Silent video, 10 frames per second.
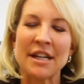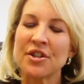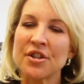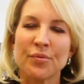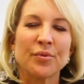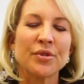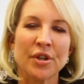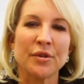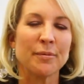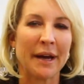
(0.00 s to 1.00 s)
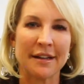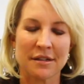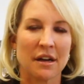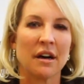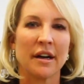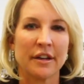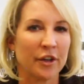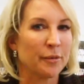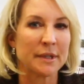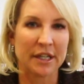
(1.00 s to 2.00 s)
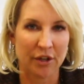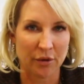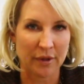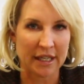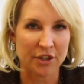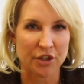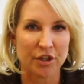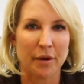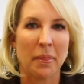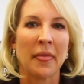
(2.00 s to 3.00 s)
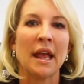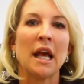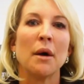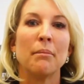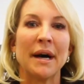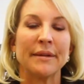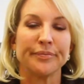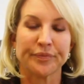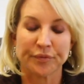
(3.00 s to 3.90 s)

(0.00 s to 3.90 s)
it so depends on your particular relationship. But